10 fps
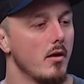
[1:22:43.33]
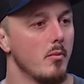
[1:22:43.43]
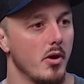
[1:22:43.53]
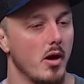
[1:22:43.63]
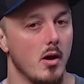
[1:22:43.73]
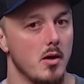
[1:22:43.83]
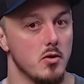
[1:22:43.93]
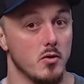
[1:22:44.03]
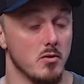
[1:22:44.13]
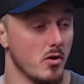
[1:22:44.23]
But
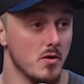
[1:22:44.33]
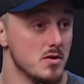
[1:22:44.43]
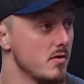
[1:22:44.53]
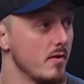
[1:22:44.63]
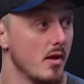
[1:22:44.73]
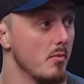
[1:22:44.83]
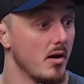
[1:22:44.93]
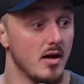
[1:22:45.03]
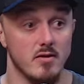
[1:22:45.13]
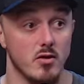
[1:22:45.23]
you're engrossed with it and
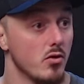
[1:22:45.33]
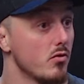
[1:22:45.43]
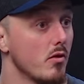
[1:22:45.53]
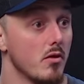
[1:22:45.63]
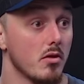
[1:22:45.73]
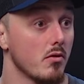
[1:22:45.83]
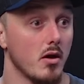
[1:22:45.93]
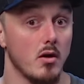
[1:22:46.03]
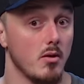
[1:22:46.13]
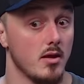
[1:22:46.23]
believe it through and
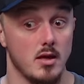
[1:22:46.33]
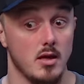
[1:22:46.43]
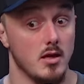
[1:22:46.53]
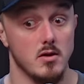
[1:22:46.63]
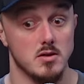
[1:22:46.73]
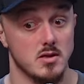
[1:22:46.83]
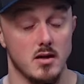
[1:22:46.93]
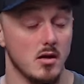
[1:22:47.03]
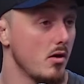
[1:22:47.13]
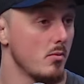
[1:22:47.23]
through. And then like, you're just like,
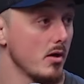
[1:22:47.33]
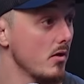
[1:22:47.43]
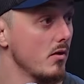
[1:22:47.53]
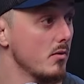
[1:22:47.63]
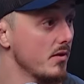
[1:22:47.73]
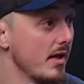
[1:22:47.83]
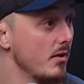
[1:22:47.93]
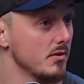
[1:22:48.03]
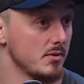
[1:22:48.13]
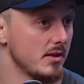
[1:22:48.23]
oh my God, what the
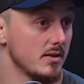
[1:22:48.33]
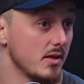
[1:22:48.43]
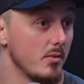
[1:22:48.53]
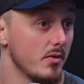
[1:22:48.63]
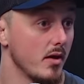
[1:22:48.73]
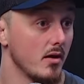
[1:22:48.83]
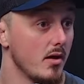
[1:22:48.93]
hell is with this type of thing?